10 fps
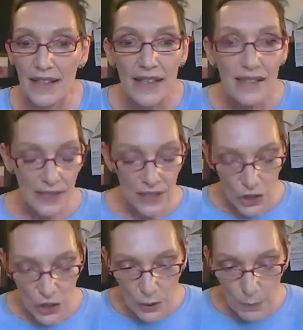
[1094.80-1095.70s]
Such
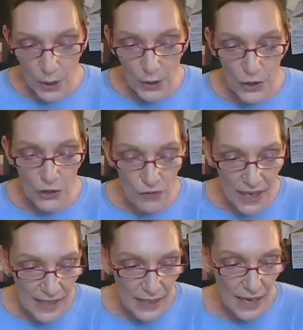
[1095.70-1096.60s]
an approach
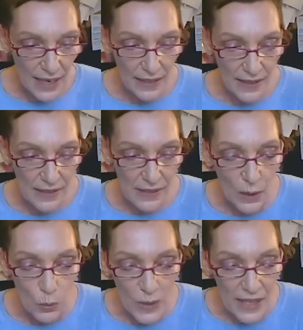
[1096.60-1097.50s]
resonates
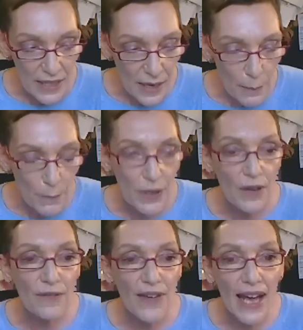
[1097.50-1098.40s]
with a number
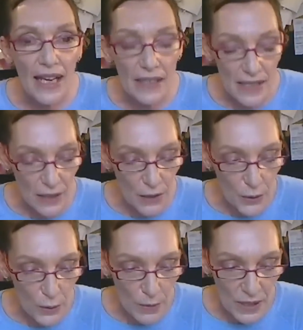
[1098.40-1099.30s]
of
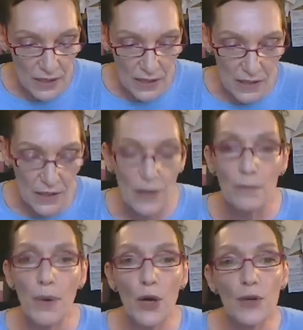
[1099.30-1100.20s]
anti-humanist,
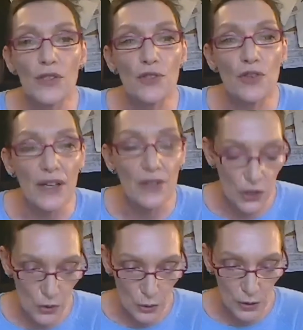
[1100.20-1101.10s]

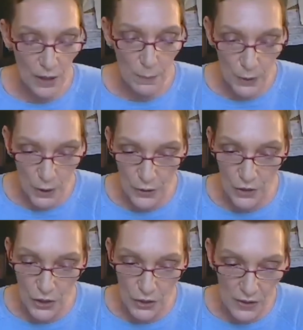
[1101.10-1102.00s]
post-structural
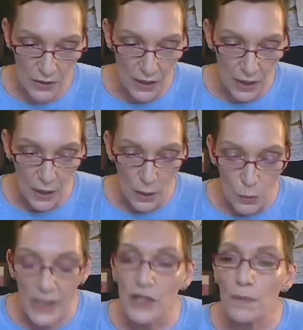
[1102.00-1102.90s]
approaches
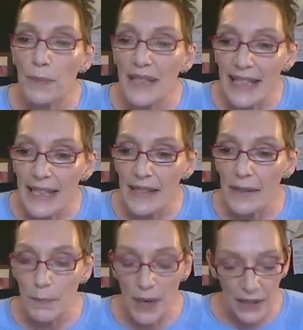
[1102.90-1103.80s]
which
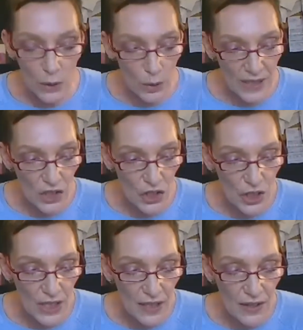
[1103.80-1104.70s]
begin by
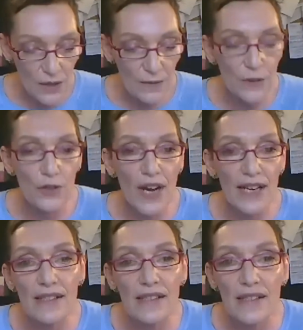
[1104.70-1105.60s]
questioning the
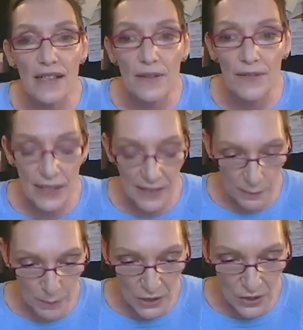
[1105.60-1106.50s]
veracity of
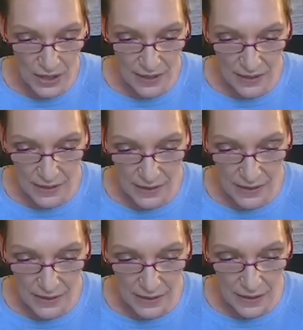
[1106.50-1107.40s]

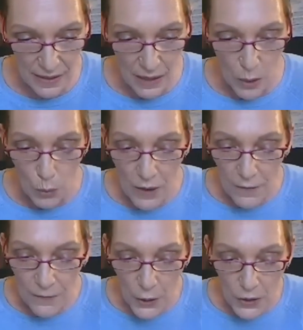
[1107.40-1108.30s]
experience, while
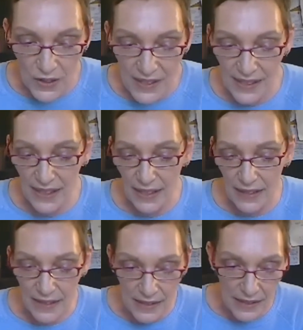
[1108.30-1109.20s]
focusing
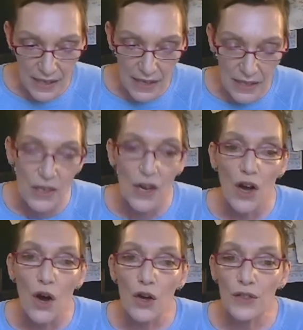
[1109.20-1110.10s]
instead
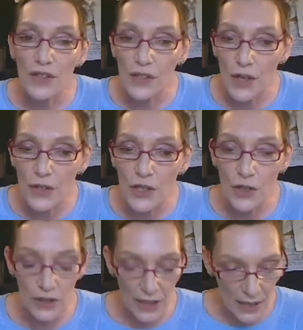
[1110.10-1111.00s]
on the
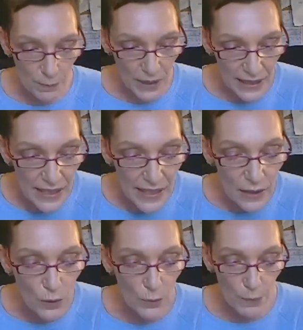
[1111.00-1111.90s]
social and
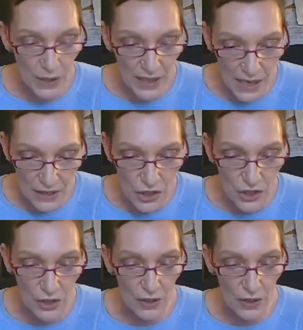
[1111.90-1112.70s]
political production